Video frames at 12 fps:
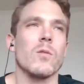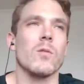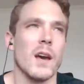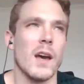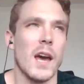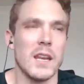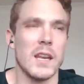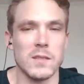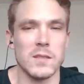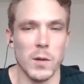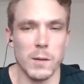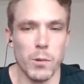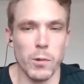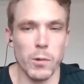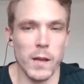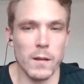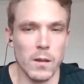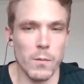Yeah, and he's but he played a
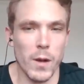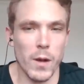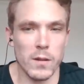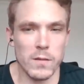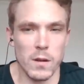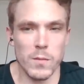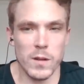good amount of tournaments.